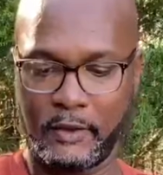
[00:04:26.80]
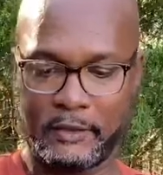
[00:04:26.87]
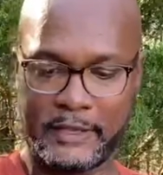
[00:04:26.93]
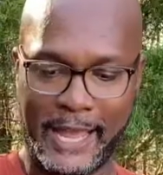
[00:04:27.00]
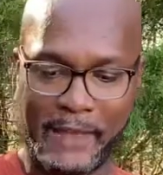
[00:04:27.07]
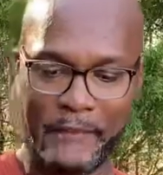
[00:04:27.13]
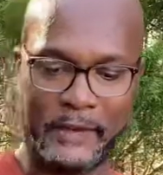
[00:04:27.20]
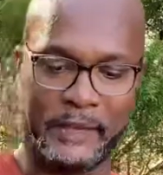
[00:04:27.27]

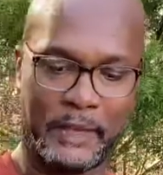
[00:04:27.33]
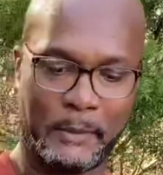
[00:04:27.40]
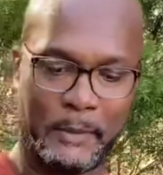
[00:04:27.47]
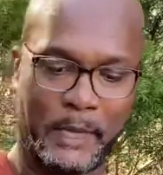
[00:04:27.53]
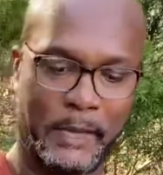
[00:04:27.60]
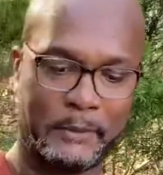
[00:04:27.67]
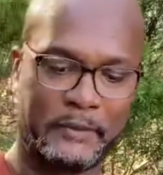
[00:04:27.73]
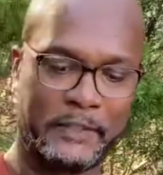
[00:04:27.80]
daffodil
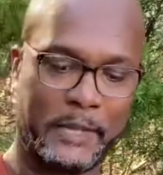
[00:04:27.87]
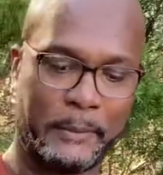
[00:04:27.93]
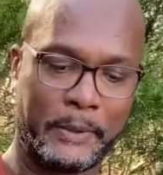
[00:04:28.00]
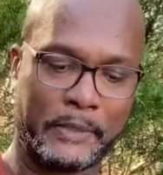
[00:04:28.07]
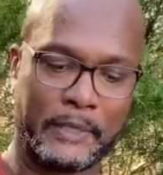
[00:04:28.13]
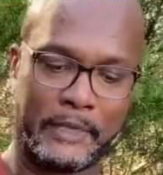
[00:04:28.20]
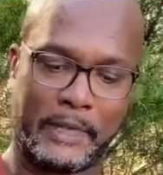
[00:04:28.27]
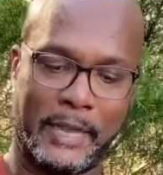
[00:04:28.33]
bulbs
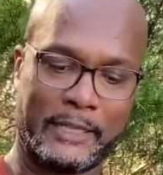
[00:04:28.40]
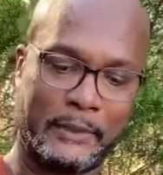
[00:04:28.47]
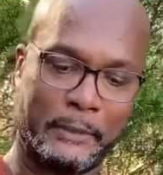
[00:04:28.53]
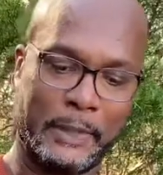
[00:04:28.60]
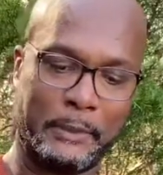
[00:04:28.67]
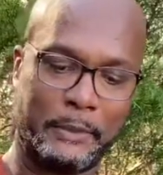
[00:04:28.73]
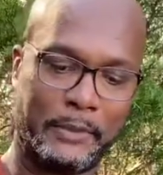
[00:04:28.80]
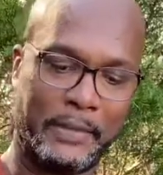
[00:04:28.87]
typically like to
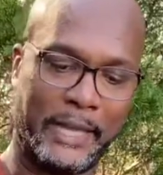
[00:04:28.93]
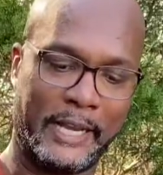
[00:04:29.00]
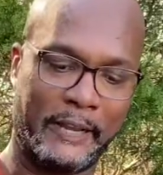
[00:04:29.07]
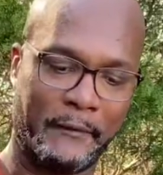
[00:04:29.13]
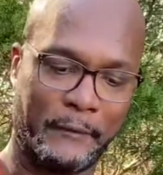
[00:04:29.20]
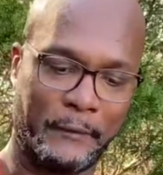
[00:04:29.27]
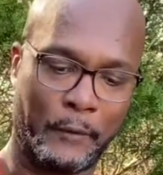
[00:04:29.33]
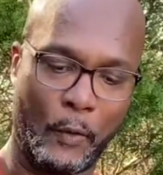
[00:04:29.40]
be planted
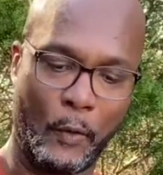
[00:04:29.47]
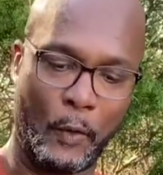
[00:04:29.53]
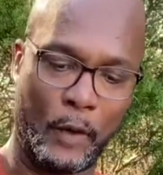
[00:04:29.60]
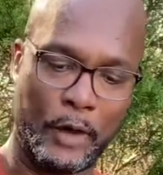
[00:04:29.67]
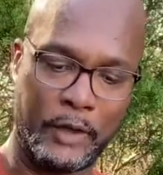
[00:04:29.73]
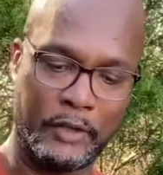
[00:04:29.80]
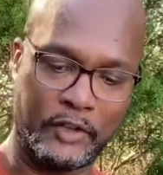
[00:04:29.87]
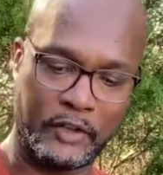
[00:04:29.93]

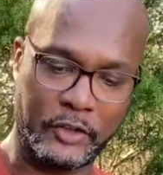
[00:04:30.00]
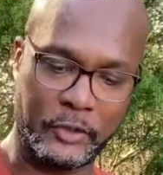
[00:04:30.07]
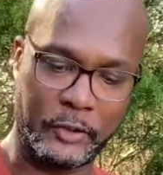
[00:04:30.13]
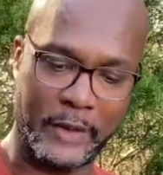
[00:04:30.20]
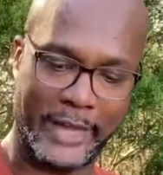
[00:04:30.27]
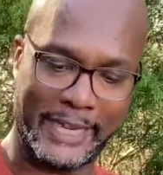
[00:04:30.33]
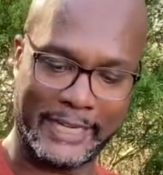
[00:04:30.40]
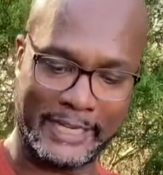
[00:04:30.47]
4 to
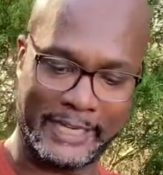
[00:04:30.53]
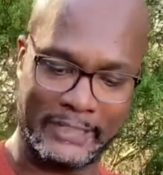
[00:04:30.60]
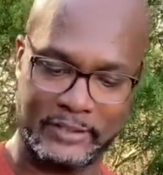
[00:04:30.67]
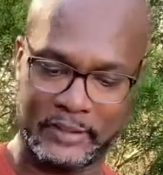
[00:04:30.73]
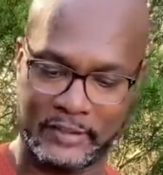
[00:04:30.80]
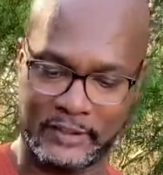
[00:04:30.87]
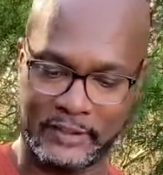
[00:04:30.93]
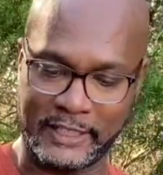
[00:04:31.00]
8
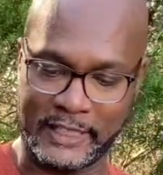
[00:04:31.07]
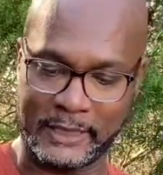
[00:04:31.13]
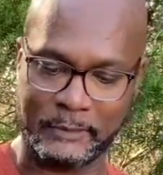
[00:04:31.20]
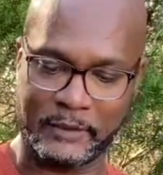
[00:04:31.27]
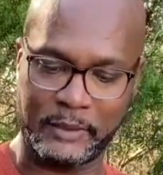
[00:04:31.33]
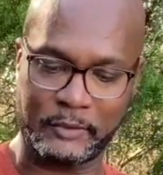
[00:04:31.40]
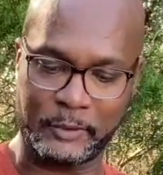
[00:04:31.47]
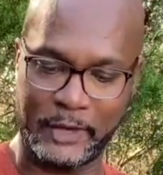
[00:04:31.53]
inches deep.
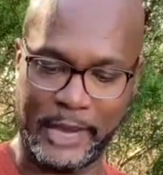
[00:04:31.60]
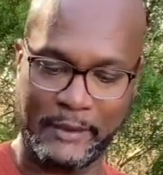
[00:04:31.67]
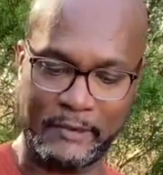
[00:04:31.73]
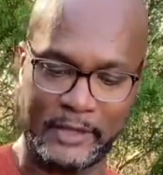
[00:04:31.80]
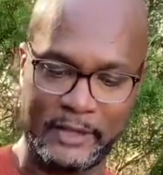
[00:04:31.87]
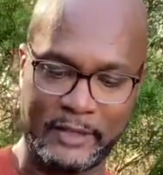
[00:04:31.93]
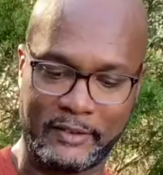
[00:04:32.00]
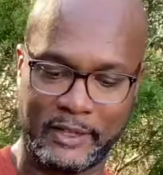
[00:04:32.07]
Since we're having
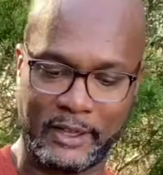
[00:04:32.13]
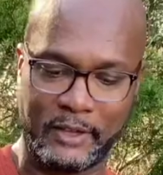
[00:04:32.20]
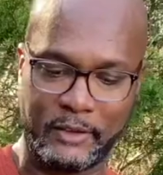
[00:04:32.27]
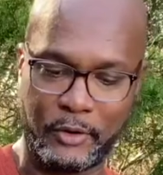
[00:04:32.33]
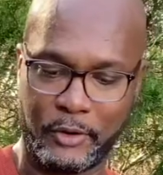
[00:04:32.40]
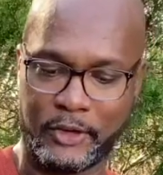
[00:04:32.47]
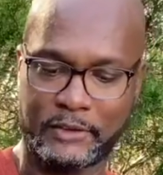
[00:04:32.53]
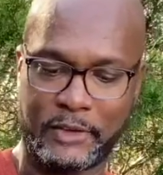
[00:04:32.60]
these
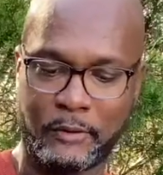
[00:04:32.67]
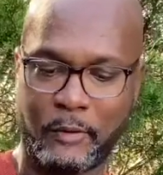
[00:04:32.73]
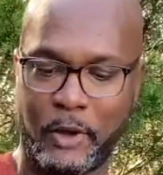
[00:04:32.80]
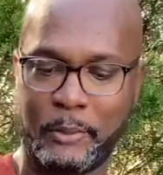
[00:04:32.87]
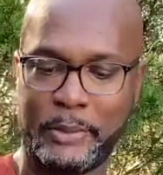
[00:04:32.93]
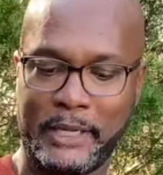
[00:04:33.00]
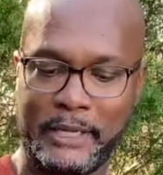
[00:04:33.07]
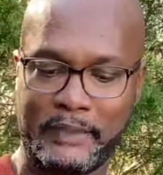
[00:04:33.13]
indoors, they
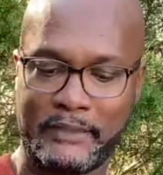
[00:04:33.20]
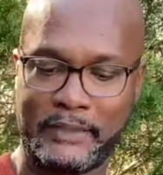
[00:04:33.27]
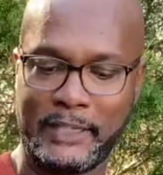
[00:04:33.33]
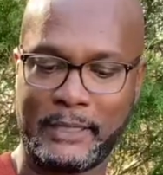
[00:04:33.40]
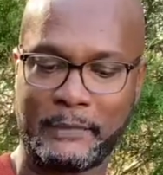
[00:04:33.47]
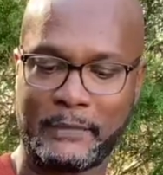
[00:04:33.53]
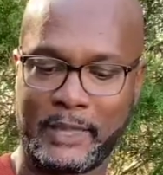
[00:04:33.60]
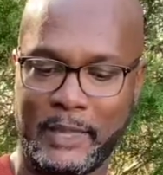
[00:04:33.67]
won't be as
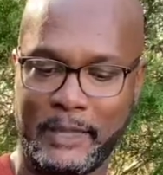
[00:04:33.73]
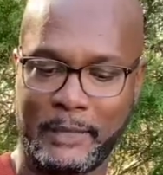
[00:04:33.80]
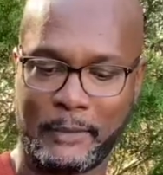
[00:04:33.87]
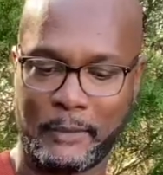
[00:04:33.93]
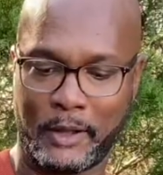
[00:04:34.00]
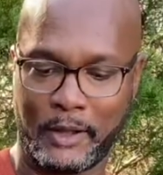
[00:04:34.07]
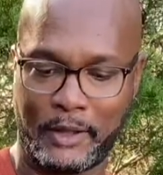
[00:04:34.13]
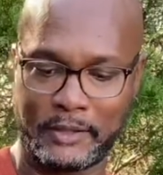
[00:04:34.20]
deep. They
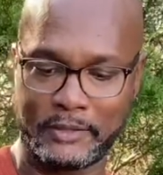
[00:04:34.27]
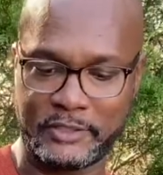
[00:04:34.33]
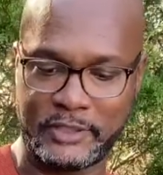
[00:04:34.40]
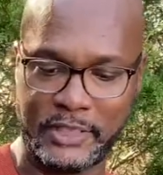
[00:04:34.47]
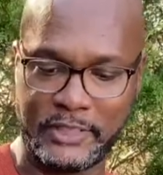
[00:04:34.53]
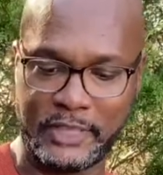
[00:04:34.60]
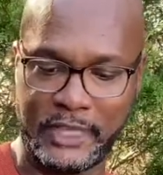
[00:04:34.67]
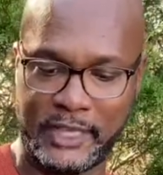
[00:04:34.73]

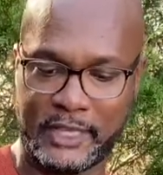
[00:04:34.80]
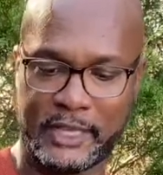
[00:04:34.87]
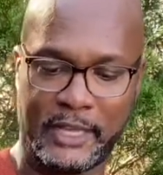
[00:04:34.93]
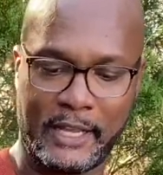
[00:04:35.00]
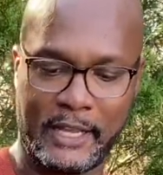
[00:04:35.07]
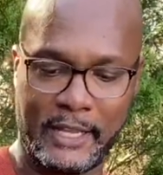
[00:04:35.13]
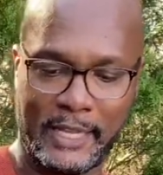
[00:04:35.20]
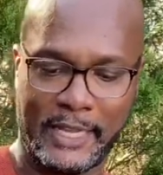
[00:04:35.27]
shouldn't get
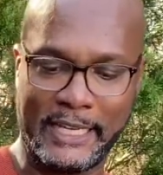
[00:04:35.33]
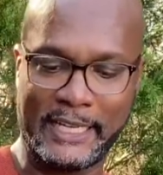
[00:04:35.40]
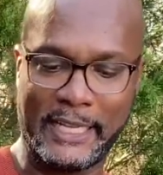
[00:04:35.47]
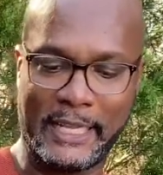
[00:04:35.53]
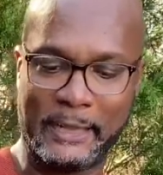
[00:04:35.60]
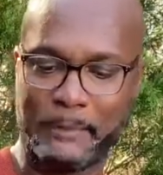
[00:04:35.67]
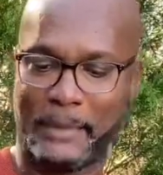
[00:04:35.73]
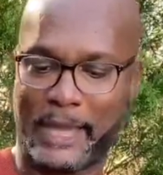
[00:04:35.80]
any
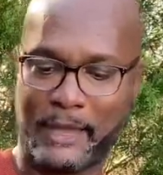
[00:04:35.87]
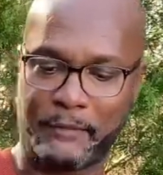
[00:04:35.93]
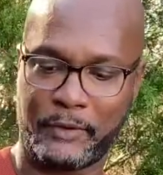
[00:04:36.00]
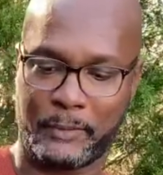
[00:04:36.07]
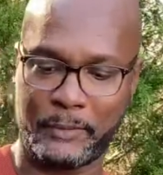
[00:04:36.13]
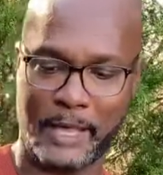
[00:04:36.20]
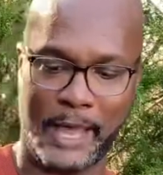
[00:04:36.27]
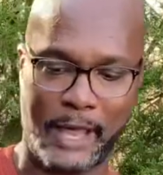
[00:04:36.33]
impact
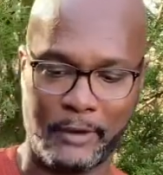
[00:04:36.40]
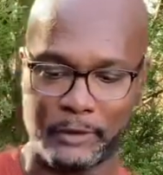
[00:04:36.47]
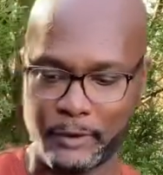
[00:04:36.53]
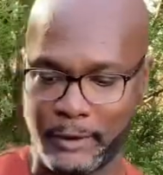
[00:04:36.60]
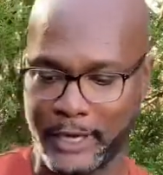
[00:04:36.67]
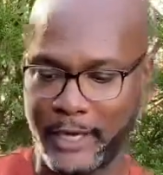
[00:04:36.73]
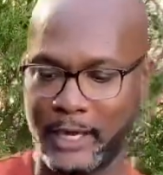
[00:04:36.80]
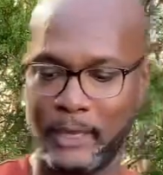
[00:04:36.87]
from the
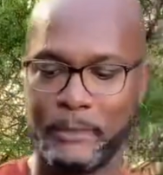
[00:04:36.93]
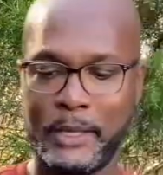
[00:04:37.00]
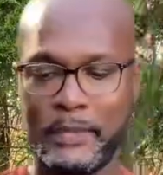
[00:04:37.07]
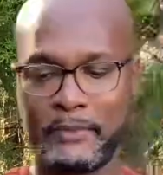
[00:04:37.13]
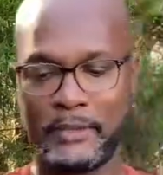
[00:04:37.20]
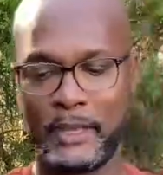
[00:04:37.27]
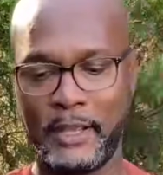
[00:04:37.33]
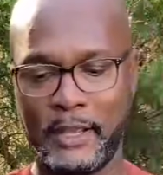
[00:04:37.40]
outdoor
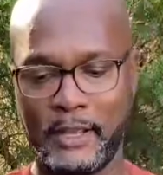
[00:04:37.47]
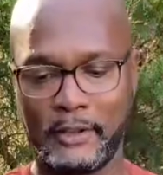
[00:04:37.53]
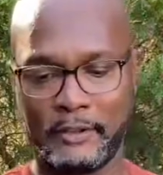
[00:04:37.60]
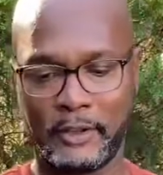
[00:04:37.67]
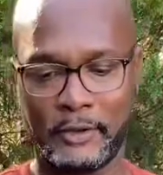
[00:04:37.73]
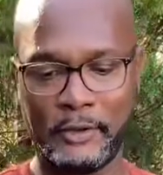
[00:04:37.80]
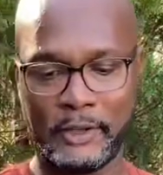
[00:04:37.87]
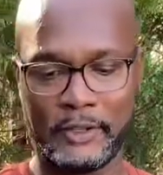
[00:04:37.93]
elements.
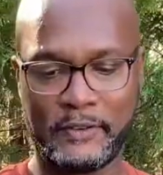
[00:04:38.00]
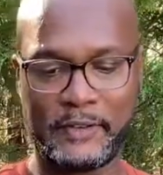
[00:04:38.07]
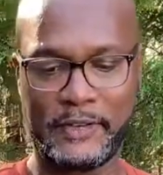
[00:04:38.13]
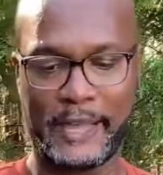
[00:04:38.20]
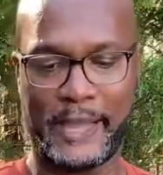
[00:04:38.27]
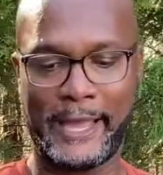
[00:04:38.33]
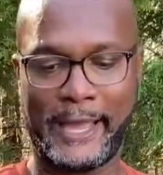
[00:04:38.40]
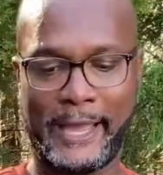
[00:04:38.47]
So you can see
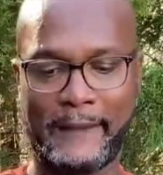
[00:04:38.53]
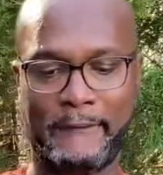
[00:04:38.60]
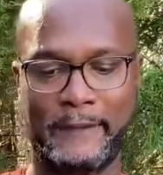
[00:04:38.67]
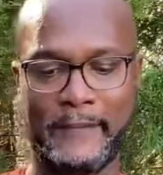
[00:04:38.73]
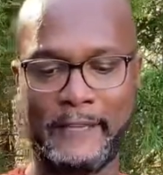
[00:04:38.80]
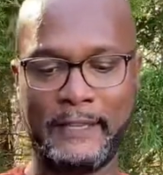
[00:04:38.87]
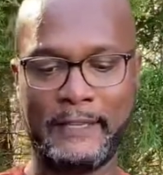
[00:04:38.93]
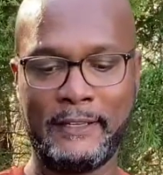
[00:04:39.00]
I have
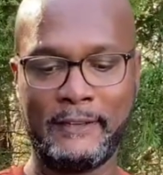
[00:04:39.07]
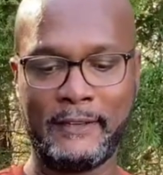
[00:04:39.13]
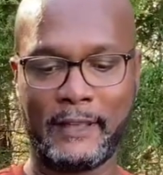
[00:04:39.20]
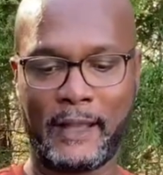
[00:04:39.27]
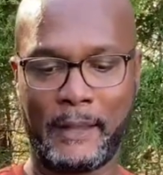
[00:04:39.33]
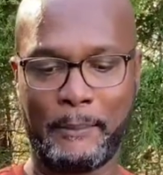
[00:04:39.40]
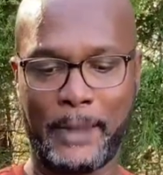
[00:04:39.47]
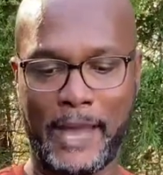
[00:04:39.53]
these
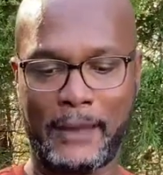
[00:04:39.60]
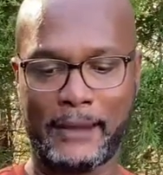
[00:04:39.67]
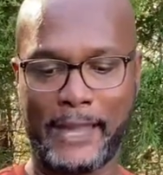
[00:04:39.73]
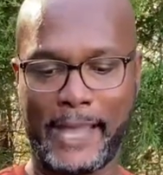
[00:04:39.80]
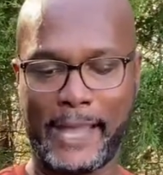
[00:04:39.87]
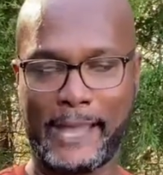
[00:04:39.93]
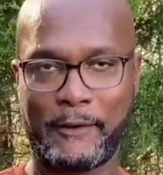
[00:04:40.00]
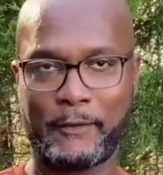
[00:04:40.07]
about
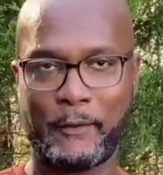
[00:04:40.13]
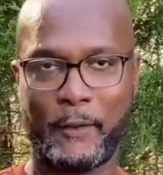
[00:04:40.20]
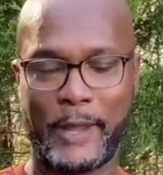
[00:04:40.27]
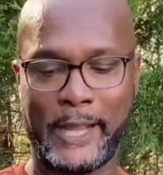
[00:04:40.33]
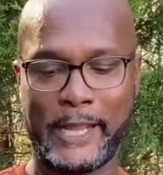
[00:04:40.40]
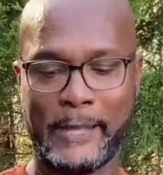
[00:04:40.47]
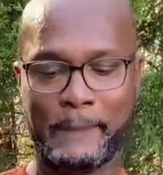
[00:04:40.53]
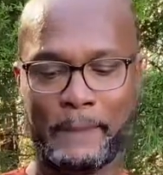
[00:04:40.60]

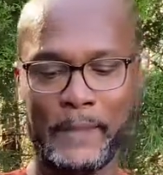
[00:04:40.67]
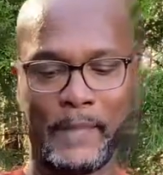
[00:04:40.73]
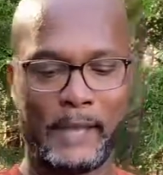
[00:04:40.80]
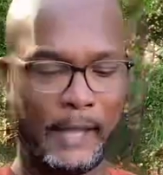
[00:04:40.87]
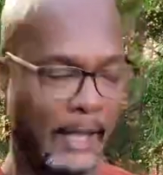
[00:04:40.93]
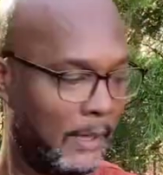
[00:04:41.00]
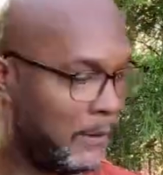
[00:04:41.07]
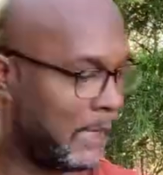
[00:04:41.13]
halfway
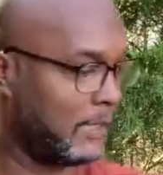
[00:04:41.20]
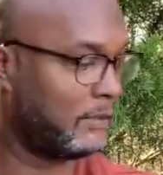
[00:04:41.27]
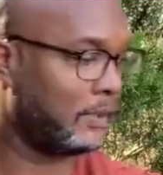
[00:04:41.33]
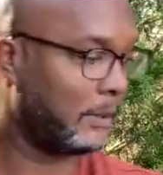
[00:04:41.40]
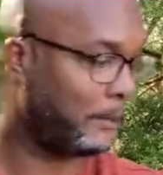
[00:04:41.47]
into the